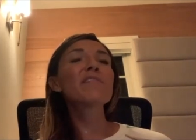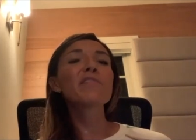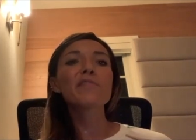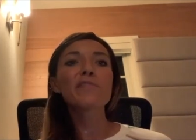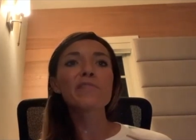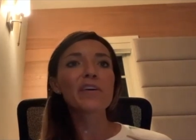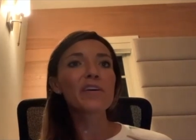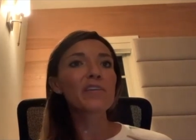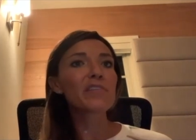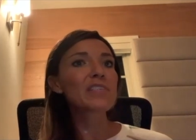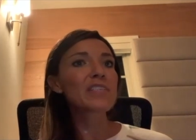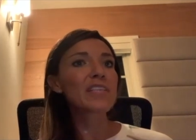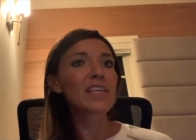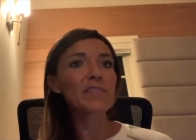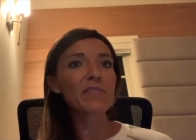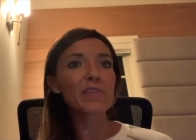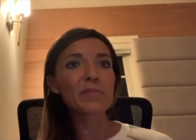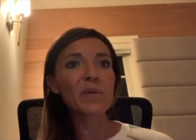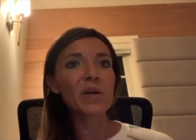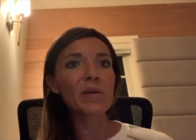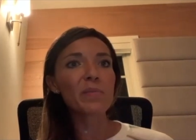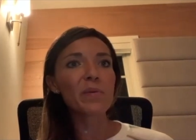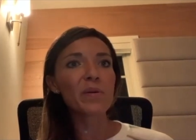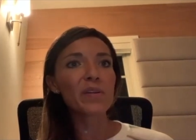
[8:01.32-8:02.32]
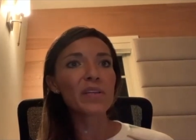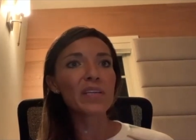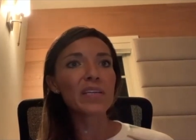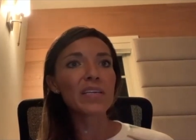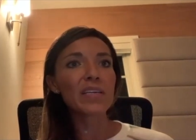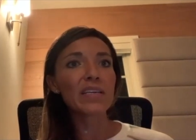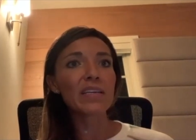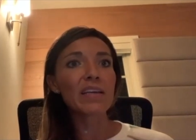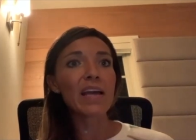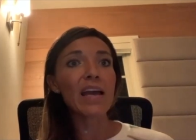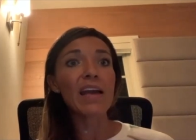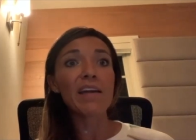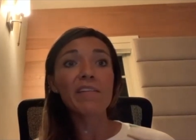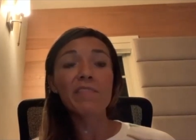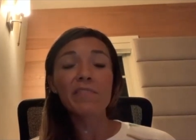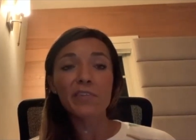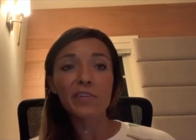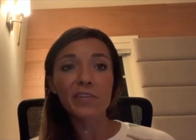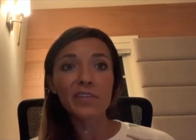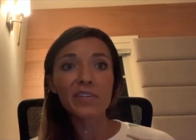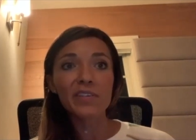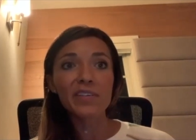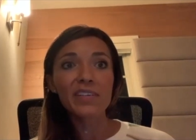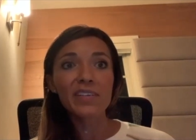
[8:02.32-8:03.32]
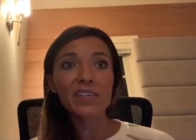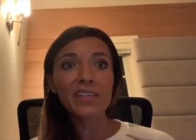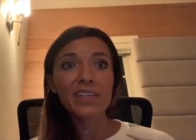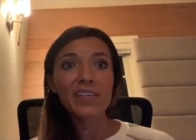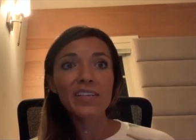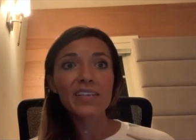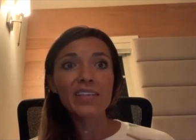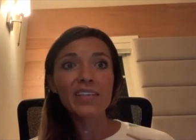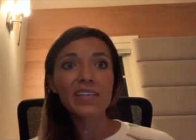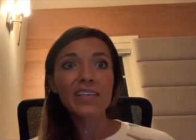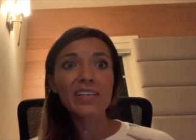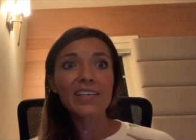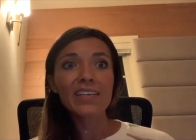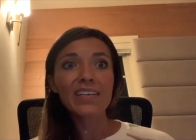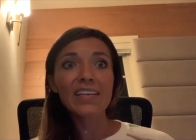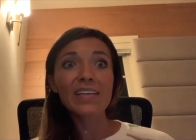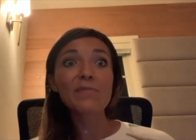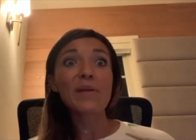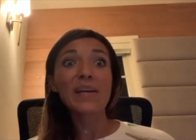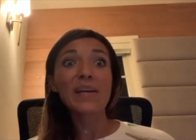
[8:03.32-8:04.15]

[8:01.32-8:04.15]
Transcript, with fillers: felt safe in my body ever in my